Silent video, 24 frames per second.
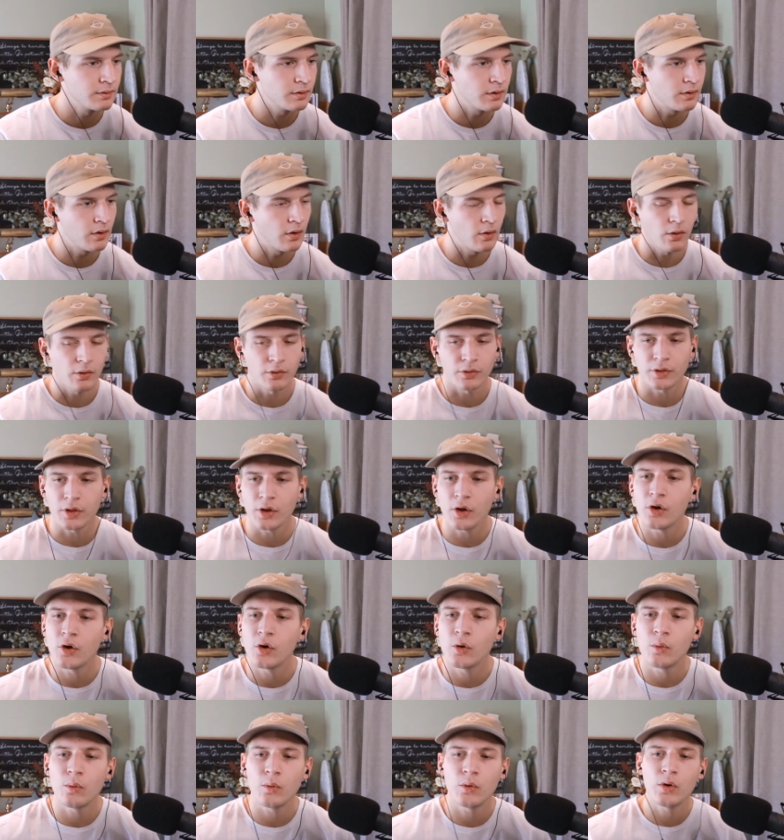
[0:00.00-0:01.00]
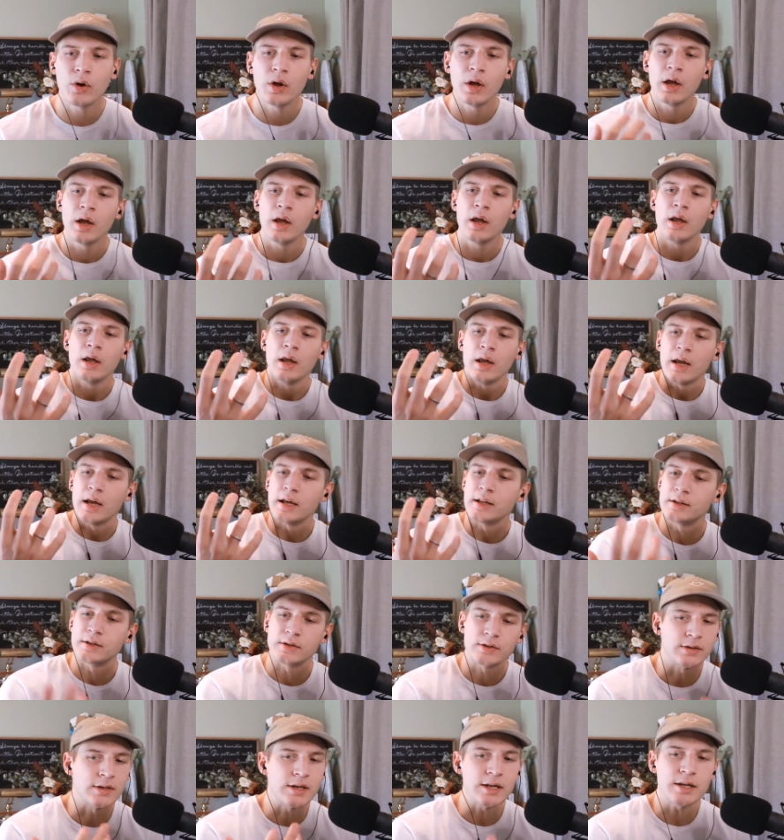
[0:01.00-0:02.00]
Although It
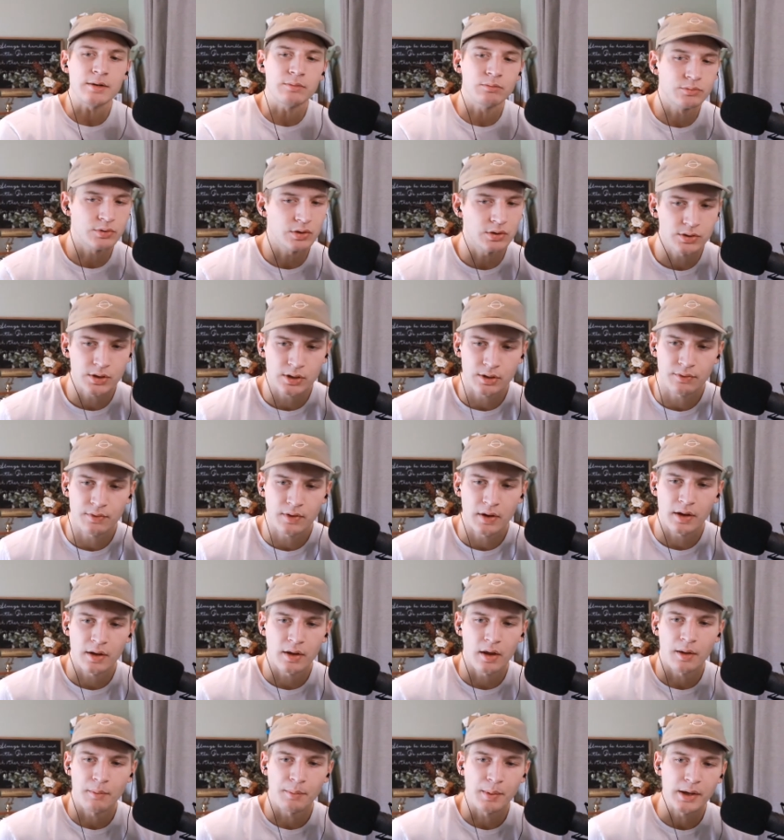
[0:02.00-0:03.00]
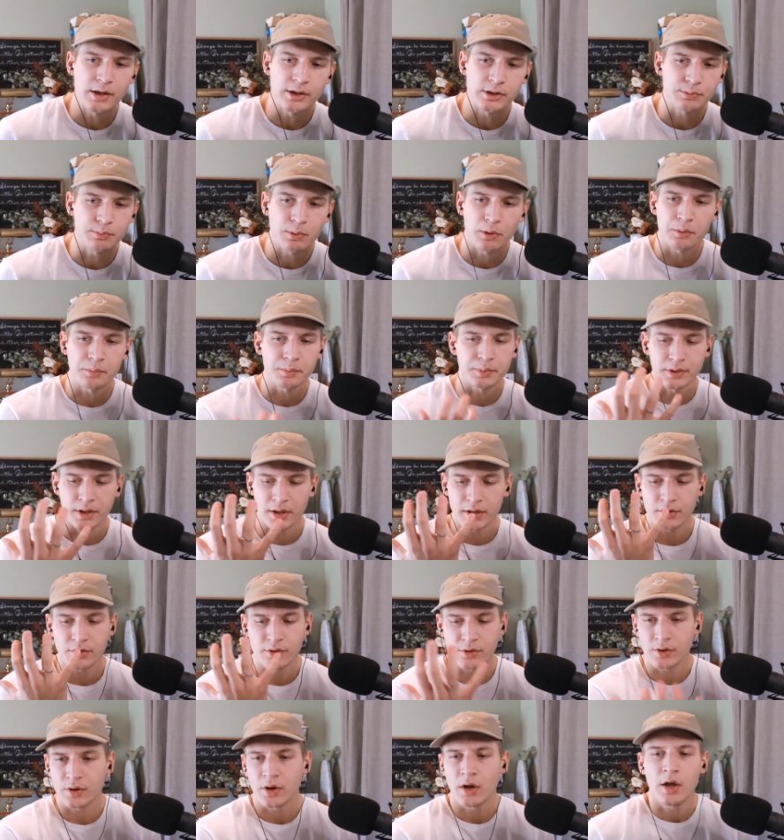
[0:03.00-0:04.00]
seems as if a baseball
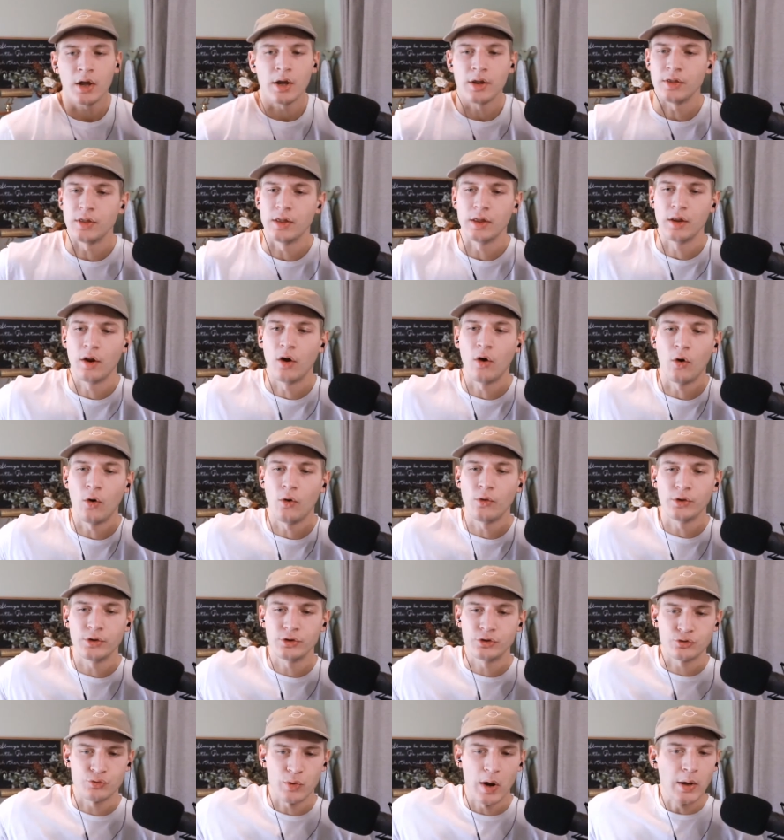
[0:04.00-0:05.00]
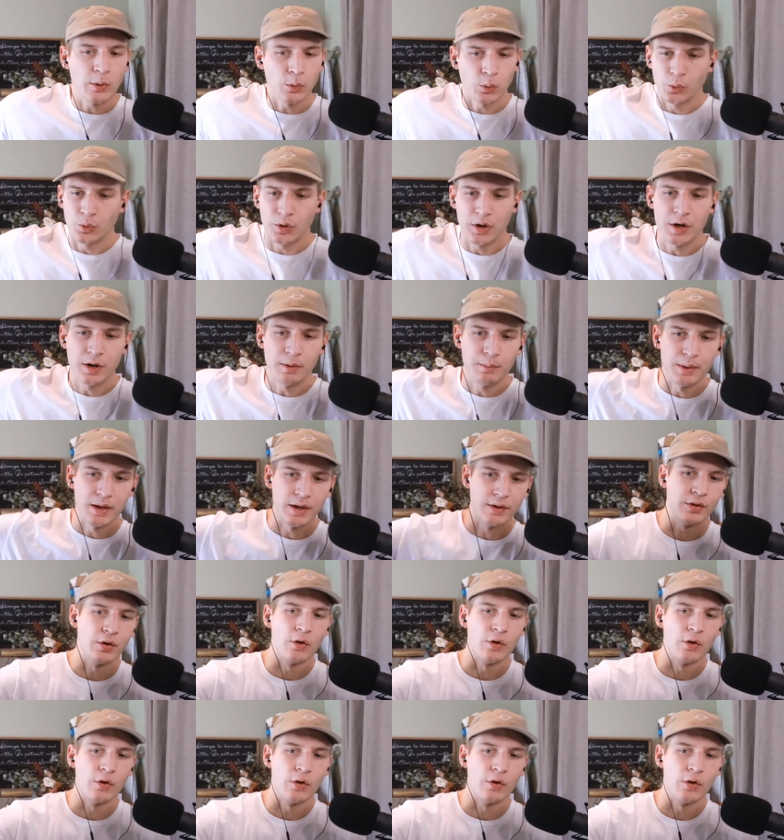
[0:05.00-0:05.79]
player, all the strength would need to be in their